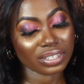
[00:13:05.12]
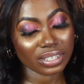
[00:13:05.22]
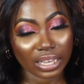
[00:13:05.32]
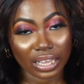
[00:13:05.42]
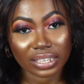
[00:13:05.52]

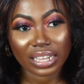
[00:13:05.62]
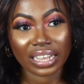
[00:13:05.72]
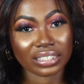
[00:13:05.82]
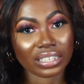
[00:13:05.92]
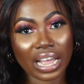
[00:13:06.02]
CS,
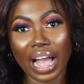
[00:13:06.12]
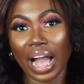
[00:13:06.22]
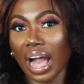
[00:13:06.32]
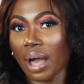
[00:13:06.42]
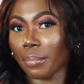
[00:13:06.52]
and
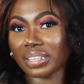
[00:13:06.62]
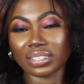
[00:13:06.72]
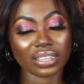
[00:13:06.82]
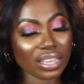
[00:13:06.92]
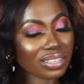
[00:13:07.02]
my
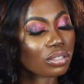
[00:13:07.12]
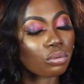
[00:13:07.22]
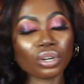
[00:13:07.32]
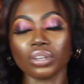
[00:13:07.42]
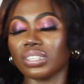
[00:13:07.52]
CS
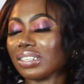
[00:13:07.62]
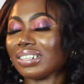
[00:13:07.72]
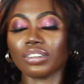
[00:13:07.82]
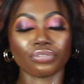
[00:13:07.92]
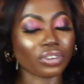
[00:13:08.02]
story is a
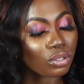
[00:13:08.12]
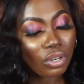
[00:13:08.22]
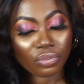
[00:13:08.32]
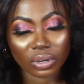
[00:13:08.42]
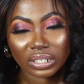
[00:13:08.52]
different
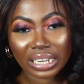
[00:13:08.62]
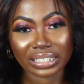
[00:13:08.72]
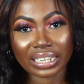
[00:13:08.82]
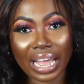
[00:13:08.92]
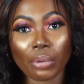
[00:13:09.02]
story for another day.